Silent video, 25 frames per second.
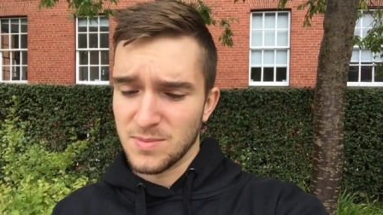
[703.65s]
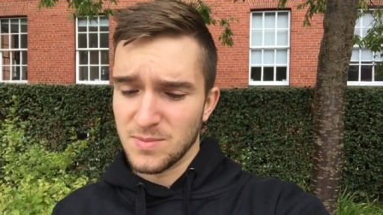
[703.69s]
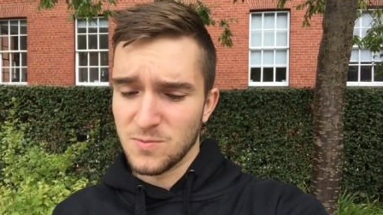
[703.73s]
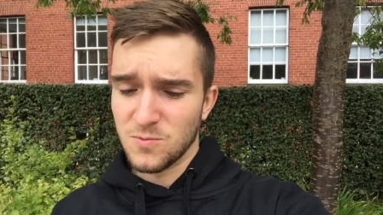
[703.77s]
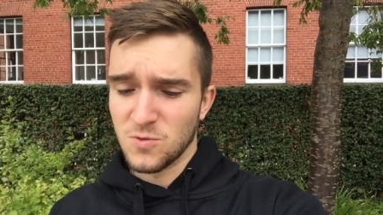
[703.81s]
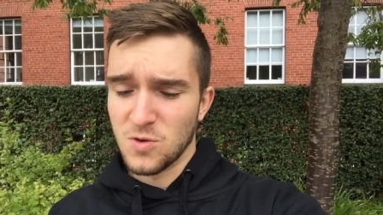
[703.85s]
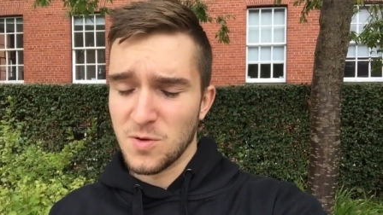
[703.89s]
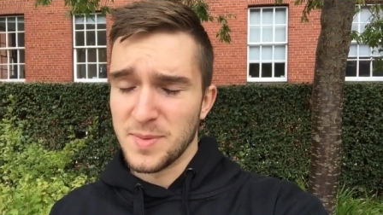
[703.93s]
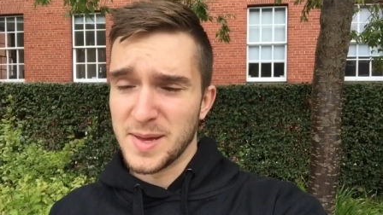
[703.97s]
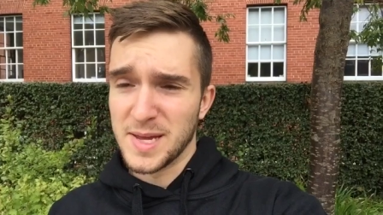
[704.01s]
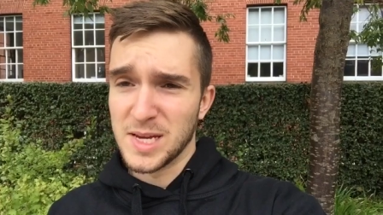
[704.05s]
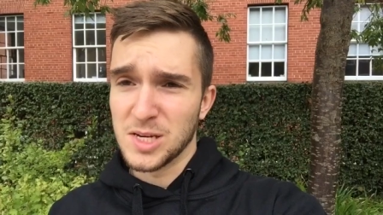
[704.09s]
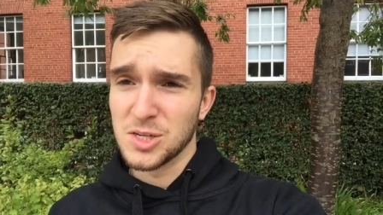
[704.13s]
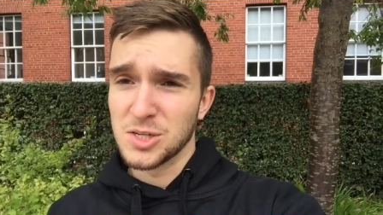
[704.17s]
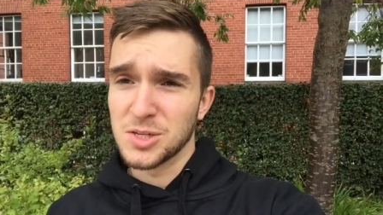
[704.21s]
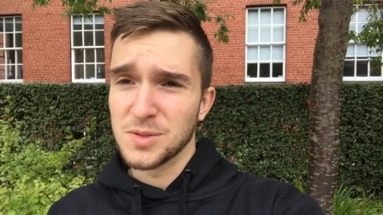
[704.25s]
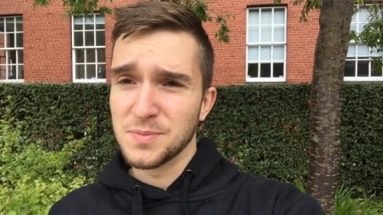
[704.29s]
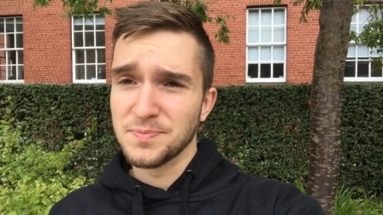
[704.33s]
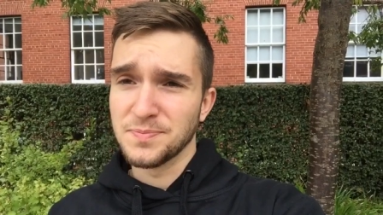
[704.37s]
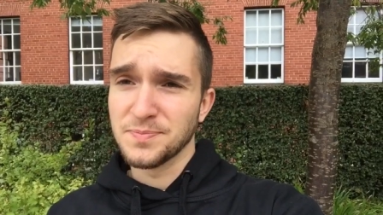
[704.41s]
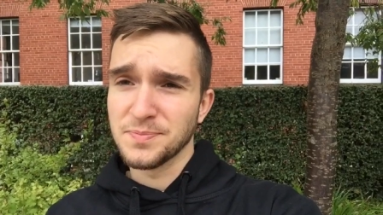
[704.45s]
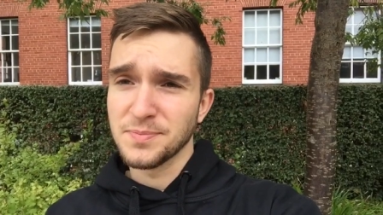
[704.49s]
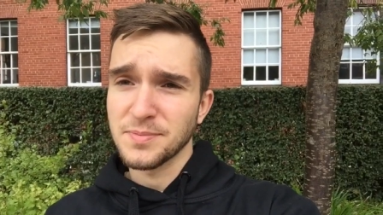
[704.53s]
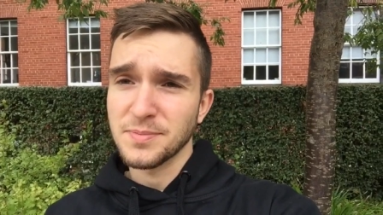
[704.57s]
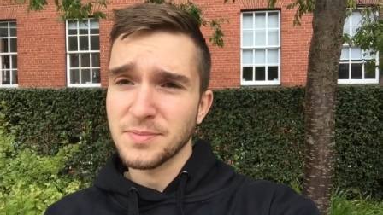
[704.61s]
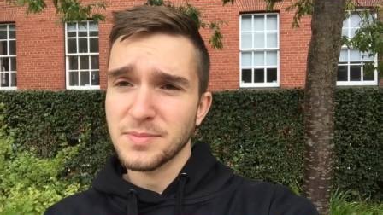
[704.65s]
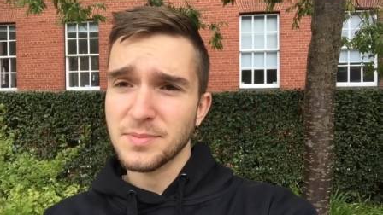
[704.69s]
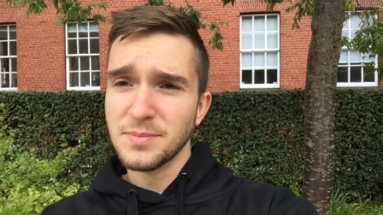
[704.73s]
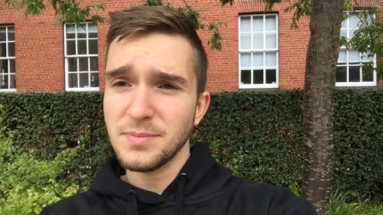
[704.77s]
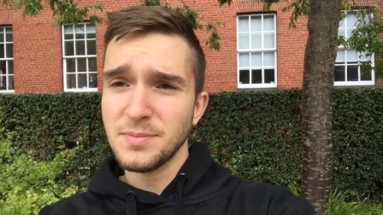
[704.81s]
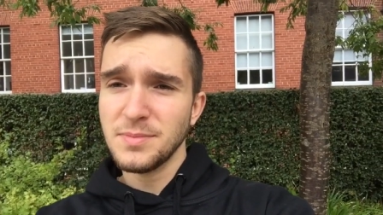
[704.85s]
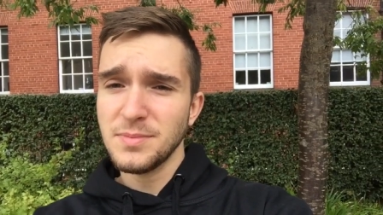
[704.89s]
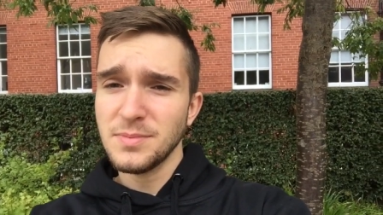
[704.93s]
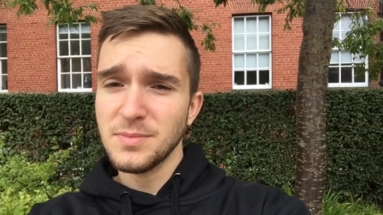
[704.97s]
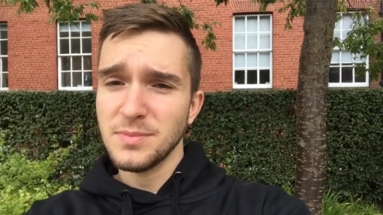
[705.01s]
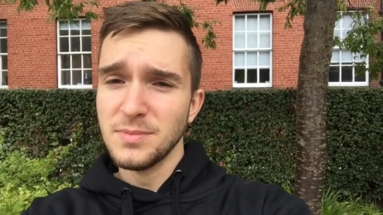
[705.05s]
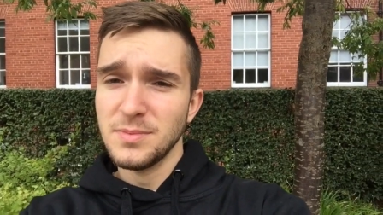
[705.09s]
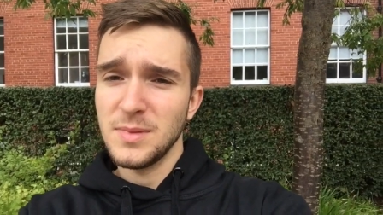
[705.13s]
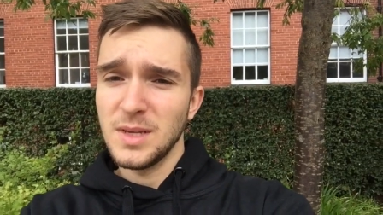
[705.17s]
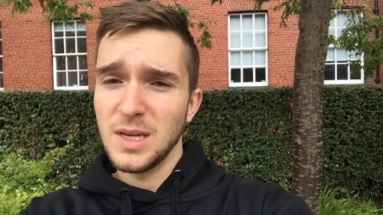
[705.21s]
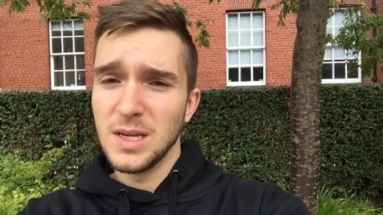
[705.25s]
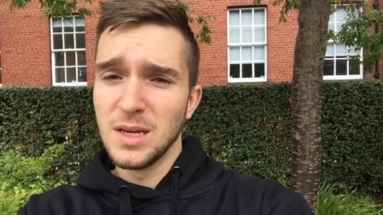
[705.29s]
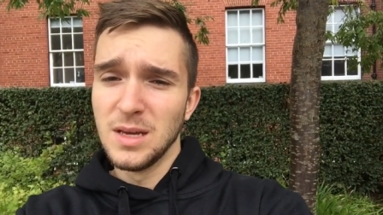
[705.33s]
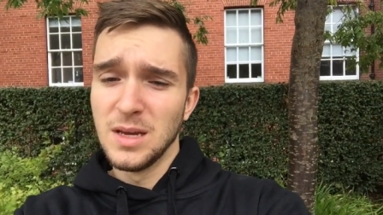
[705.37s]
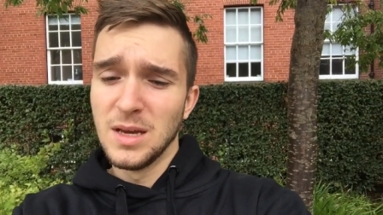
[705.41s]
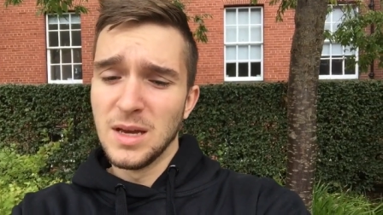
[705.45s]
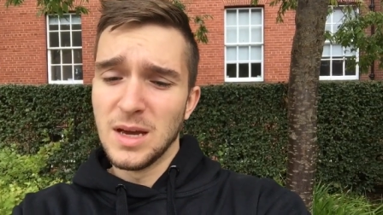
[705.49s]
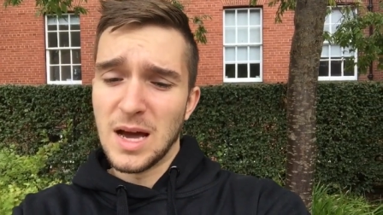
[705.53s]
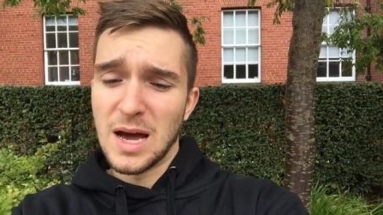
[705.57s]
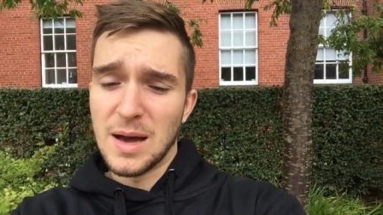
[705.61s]
rubbish.
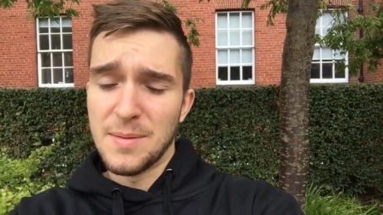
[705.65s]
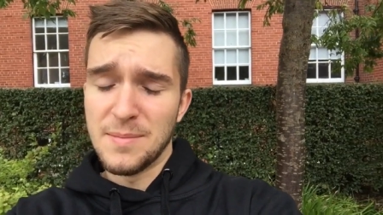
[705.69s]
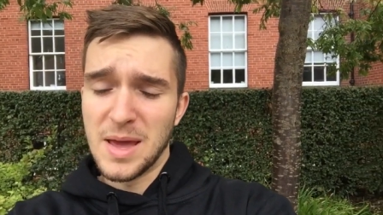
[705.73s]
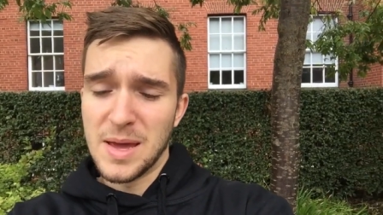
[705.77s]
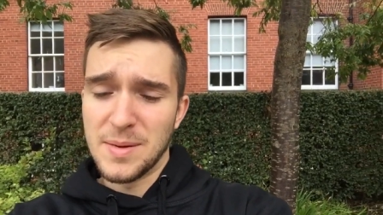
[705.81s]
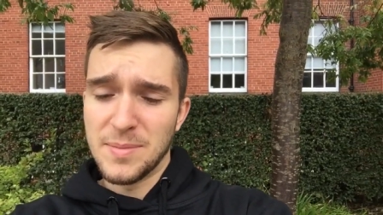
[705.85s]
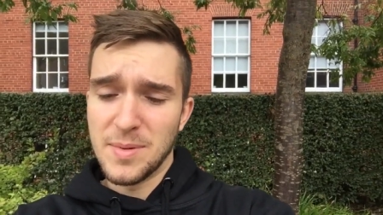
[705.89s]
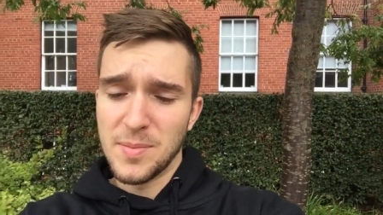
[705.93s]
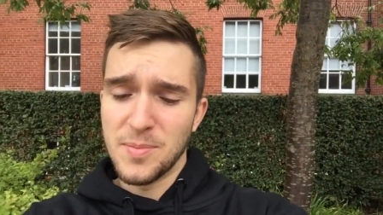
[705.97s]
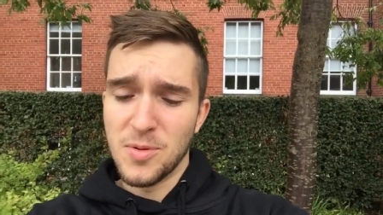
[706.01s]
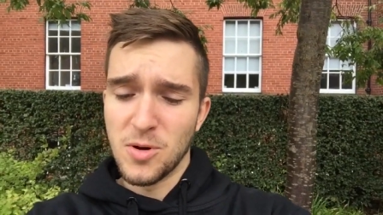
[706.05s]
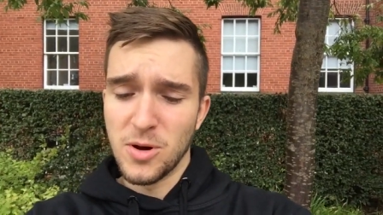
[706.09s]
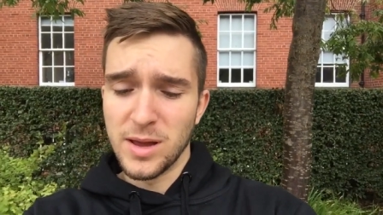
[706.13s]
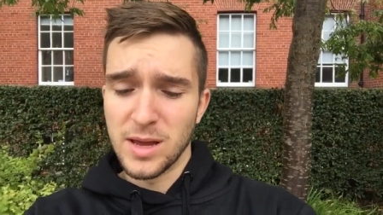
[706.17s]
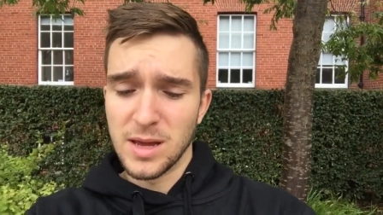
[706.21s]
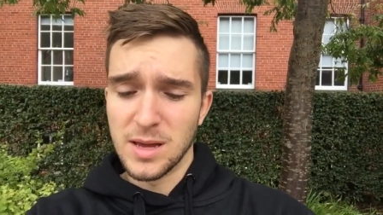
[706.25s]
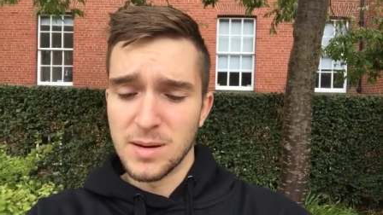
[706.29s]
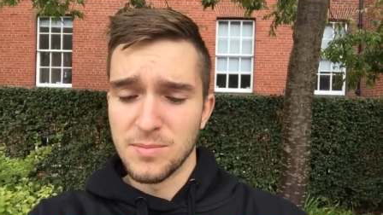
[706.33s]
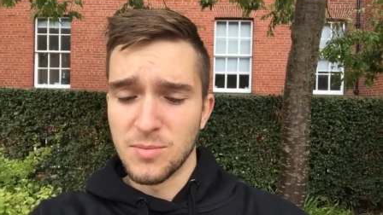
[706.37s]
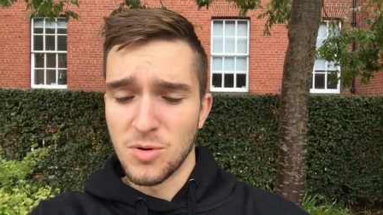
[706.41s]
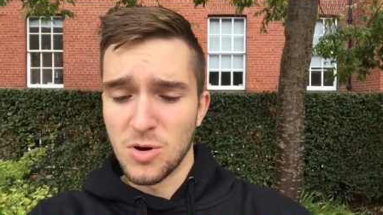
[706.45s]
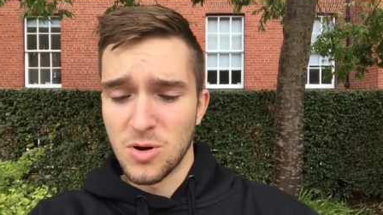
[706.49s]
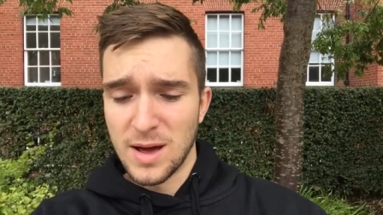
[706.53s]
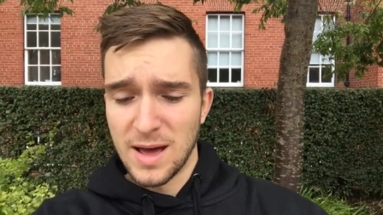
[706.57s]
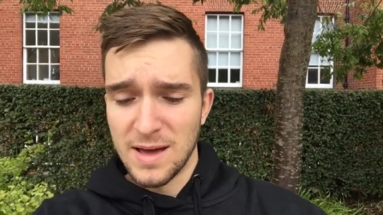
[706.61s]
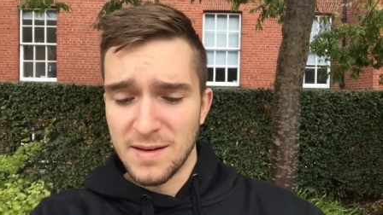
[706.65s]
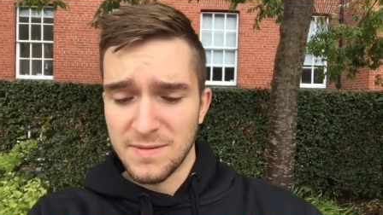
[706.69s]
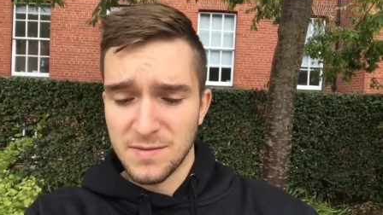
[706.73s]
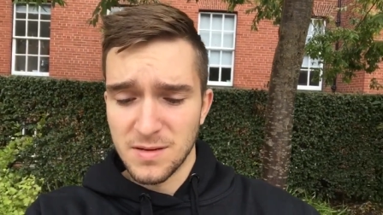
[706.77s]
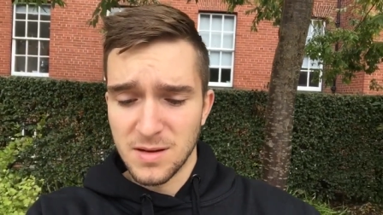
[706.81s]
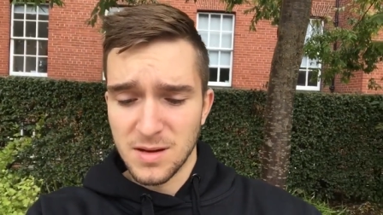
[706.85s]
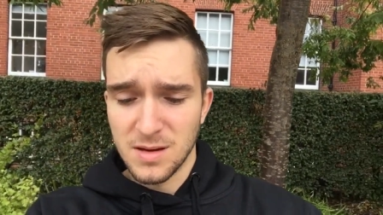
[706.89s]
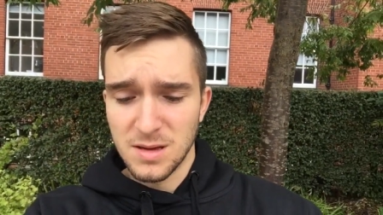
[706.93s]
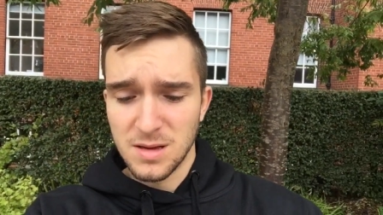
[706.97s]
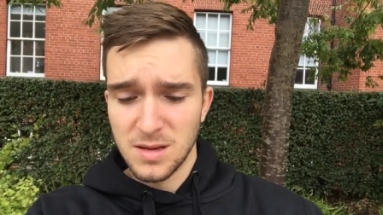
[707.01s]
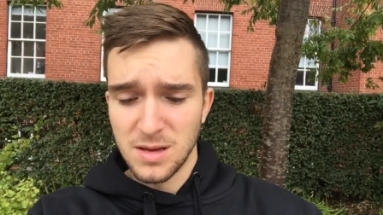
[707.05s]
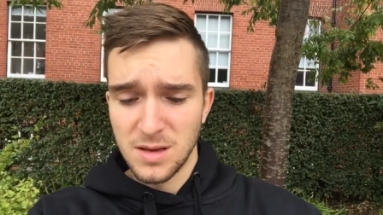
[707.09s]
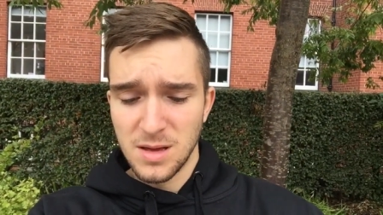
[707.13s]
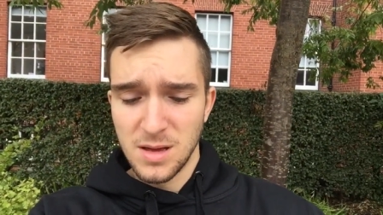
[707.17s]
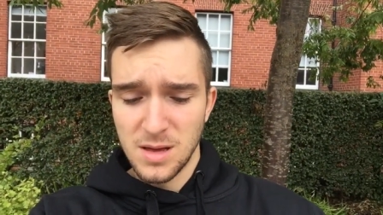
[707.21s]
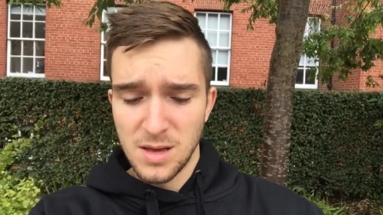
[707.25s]
I may be putting in more effort